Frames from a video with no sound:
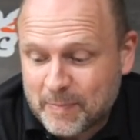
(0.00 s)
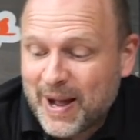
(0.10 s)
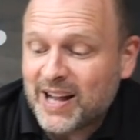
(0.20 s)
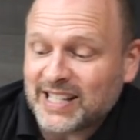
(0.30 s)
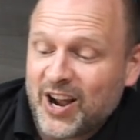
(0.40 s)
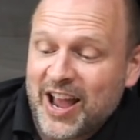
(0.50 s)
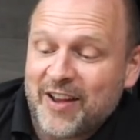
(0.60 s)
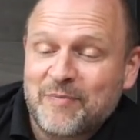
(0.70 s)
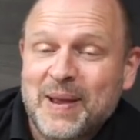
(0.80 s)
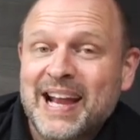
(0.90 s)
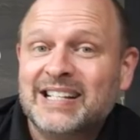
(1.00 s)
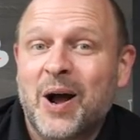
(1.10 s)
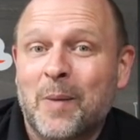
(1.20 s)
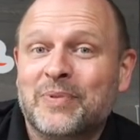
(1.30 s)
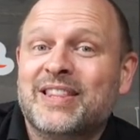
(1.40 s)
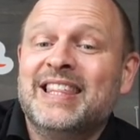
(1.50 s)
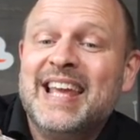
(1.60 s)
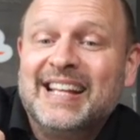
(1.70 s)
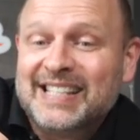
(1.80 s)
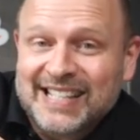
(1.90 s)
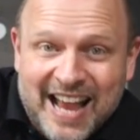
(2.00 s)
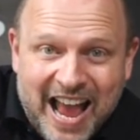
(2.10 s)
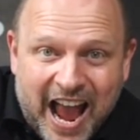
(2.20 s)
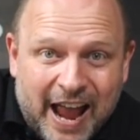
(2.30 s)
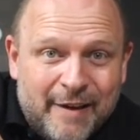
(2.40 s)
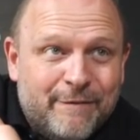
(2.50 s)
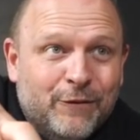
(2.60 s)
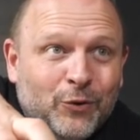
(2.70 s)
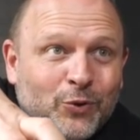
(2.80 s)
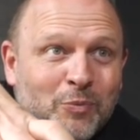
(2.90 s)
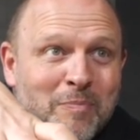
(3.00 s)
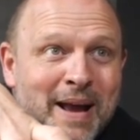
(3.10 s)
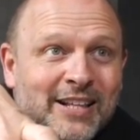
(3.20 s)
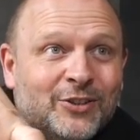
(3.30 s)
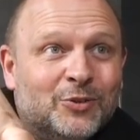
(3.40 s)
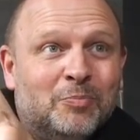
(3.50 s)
But I have picked up this, a full metal